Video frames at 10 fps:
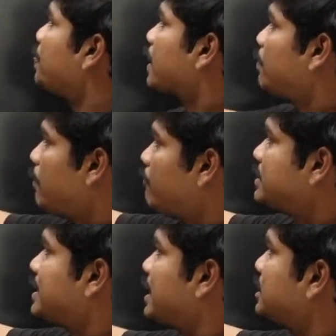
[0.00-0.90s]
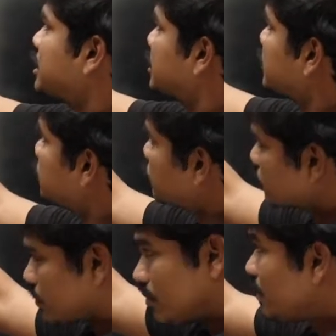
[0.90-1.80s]
pump work decreases.
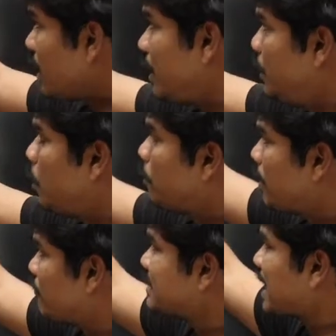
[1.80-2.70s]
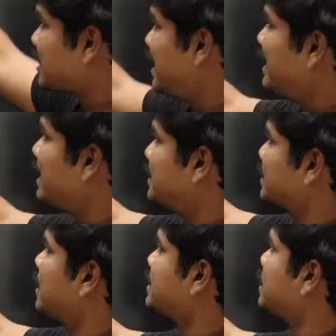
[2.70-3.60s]
No, pump work actually increases,
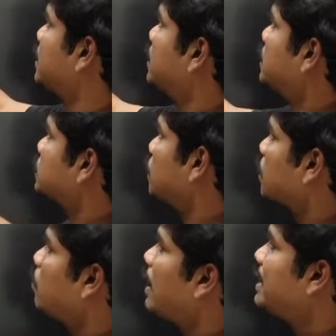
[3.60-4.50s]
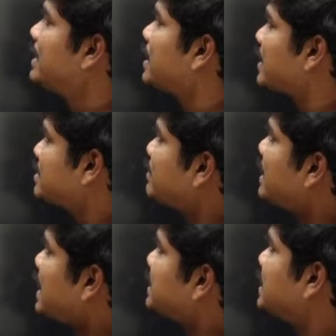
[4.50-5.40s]
correct? So quality at turbine
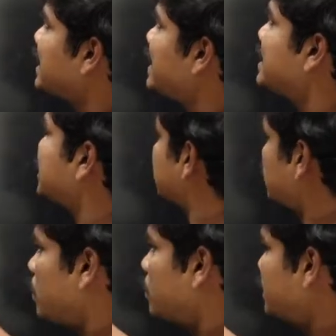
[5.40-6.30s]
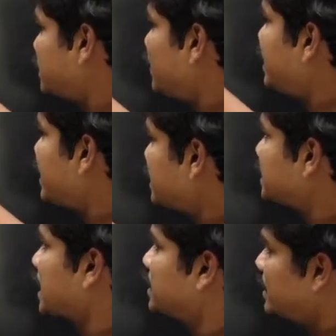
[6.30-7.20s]
exit increases. No, this will decrease
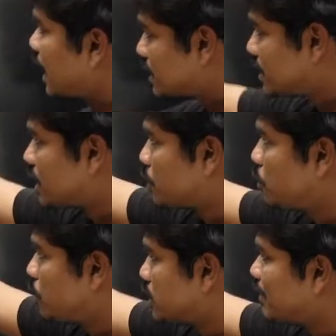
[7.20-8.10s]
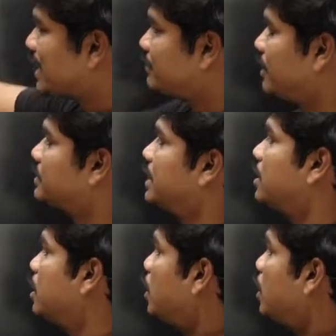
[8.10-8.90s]
actually. That's are the two drawbacks we have seen.